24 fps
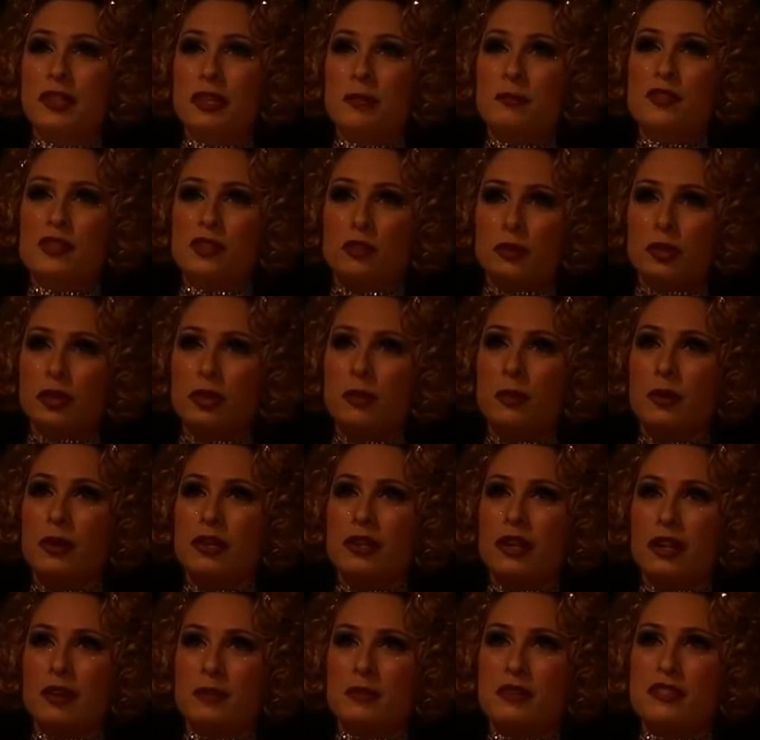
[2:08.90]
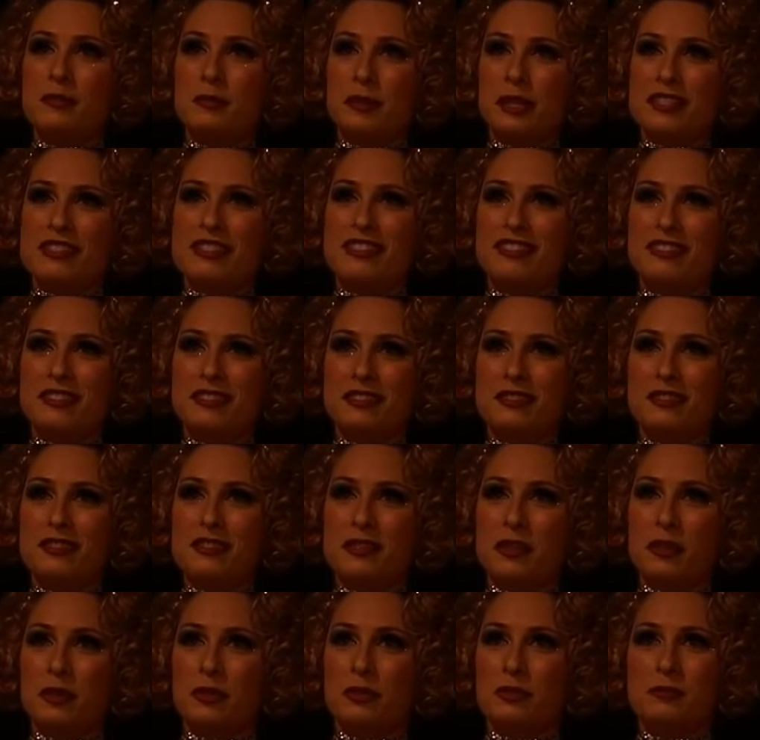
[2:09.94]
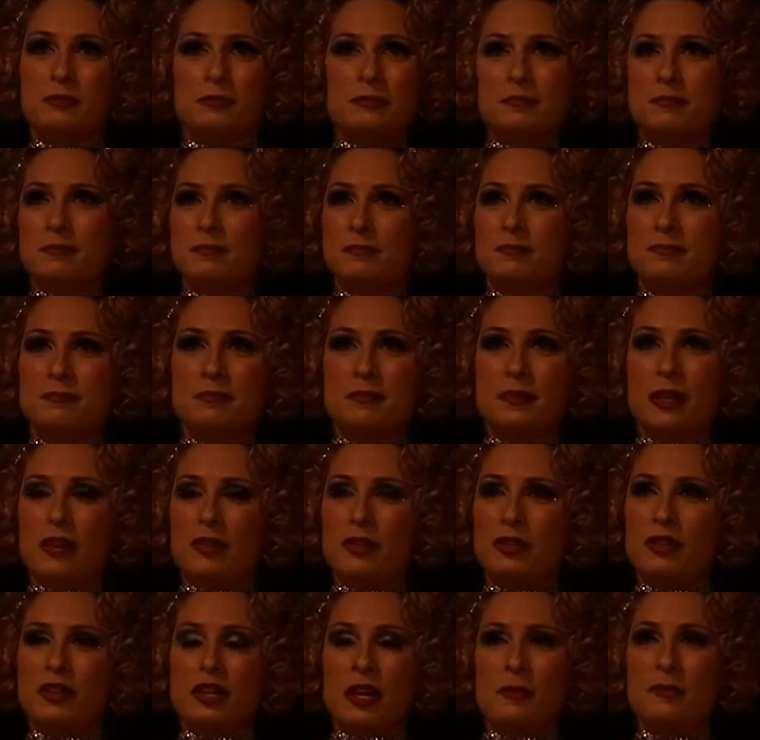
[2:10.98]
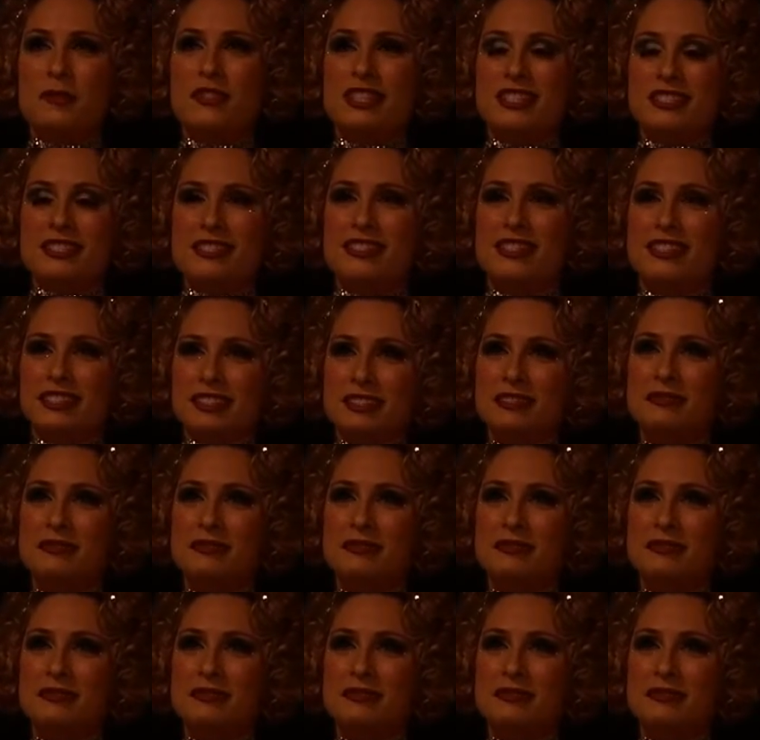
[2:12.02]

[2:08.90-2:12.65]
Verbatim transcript: I'm doing what I was meant to do, so it comes easy.